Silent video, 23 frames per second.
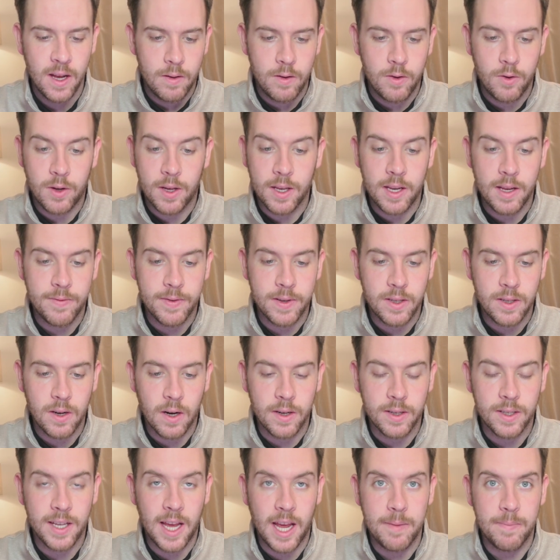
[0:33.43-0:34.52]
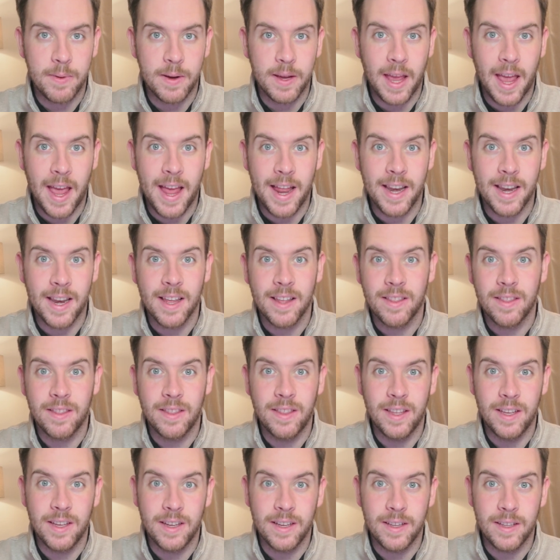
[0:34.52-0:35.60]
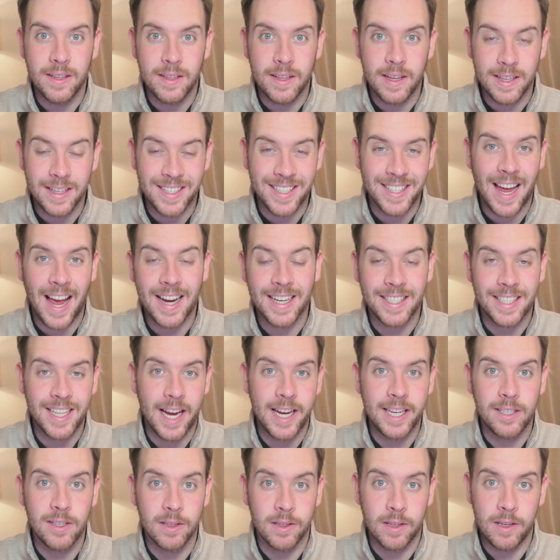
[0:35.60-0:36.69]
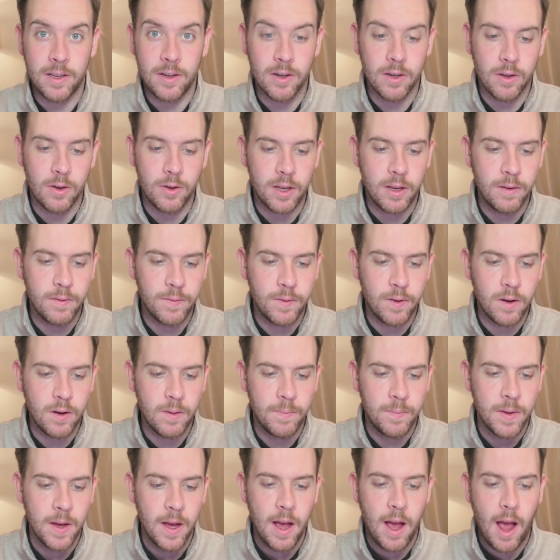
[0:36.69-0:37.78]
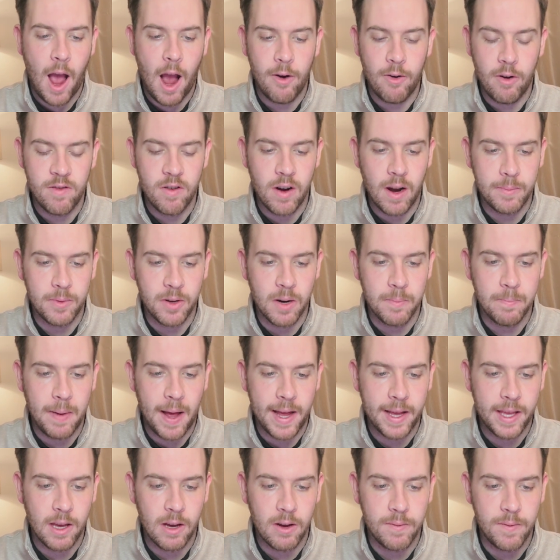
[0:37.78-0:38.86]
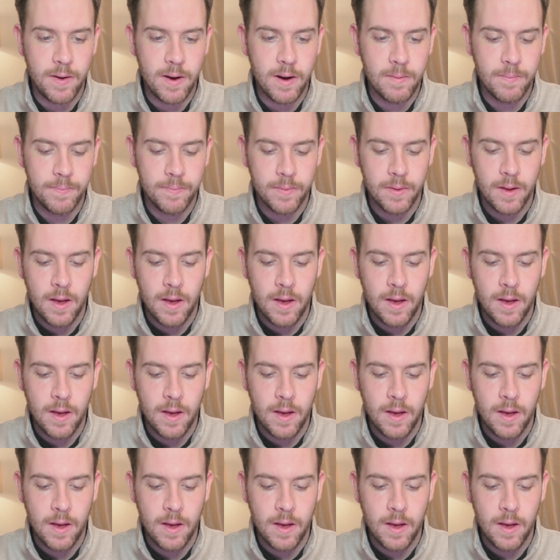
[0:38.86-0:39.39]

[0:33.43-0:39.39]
You could even start typing in the exact title that you're looking for. However, I'm going to back out of here.